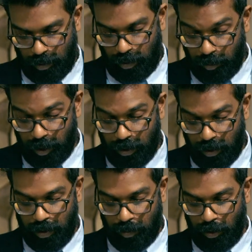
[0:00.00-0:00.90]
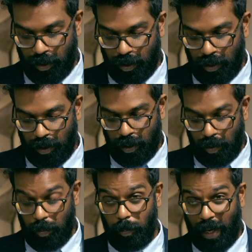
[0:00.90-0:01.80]
So I'm going to do something
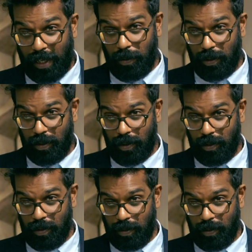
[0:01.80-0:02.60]
backwards.